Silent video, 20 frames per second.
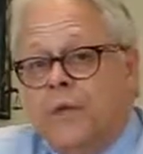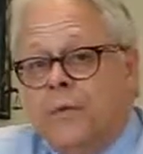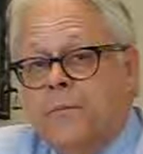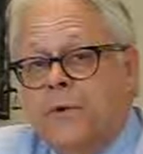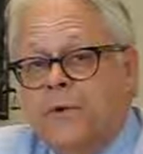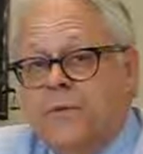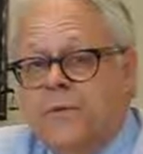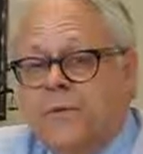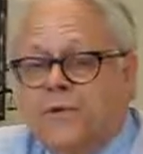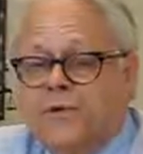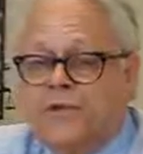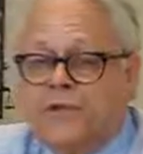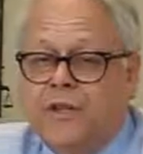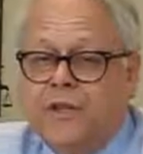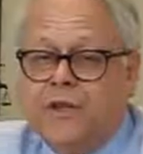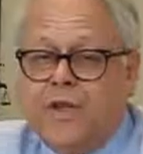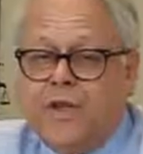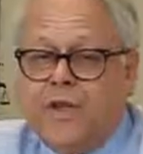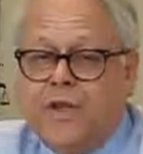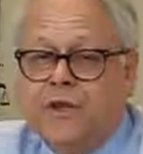But worse than
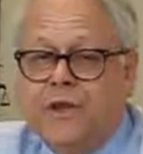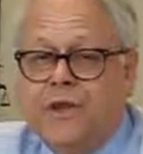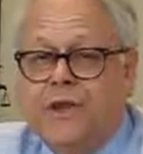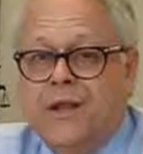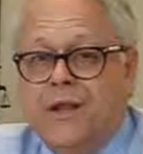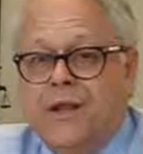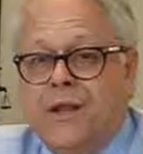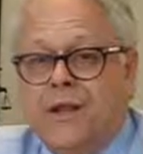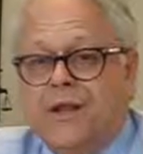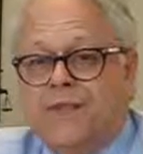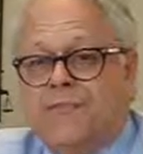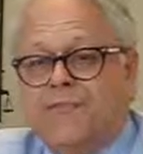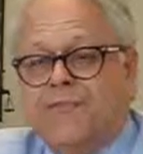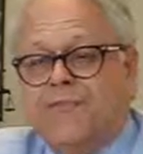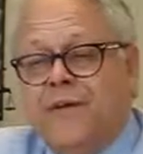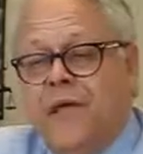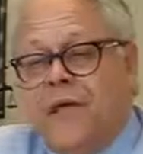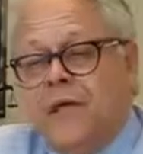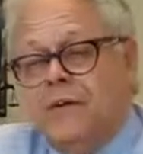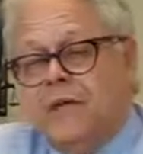that, you can get
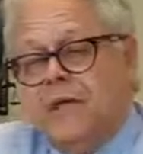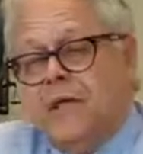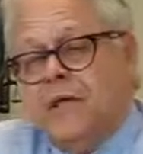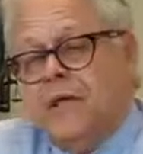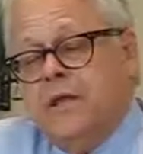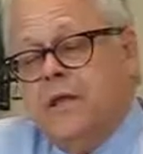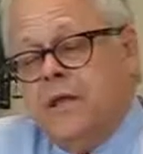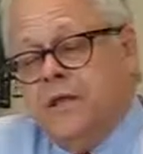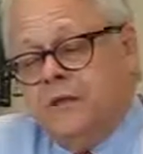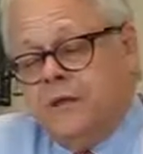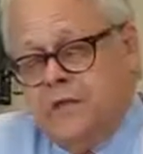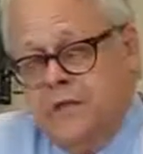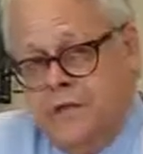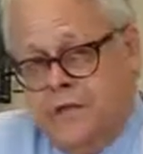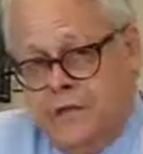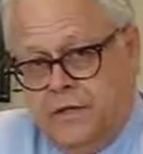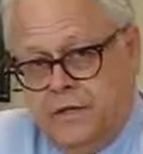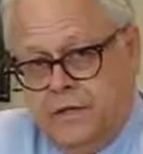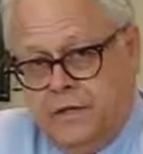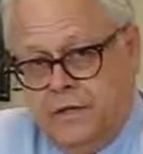found guilty
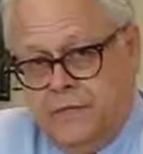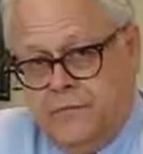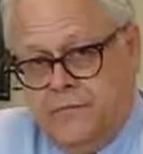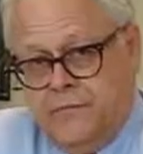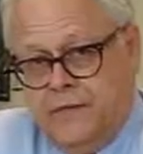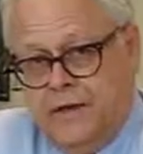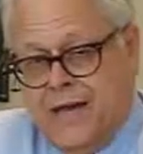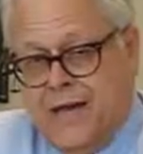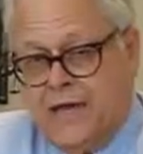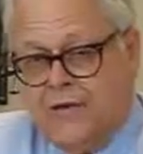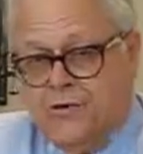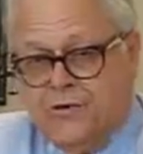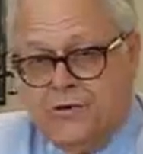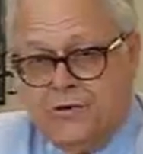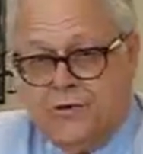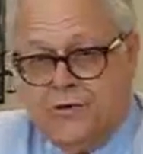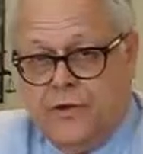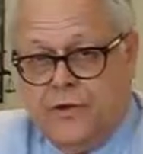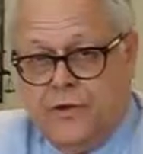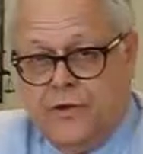by a
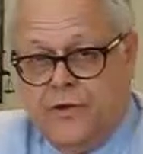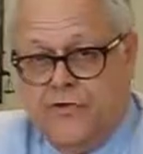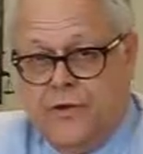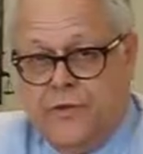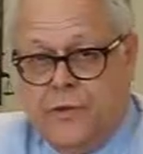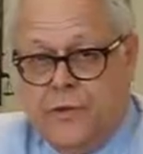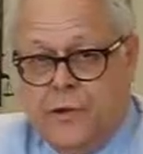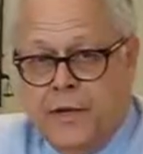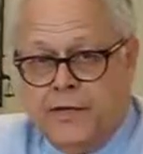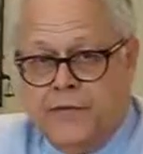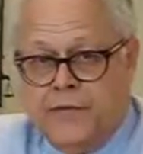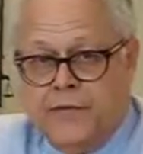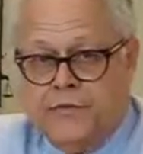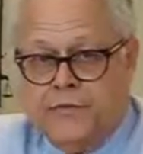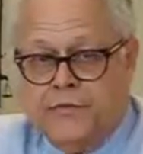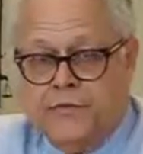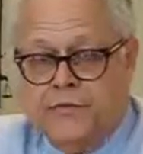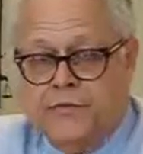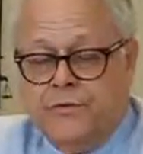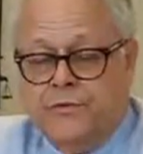jury if you break these
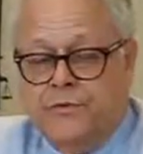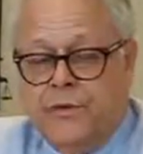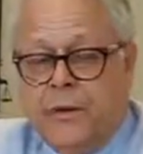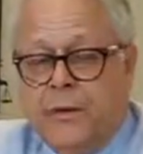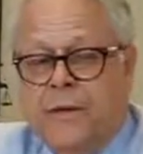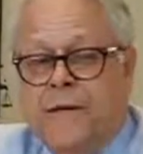rules.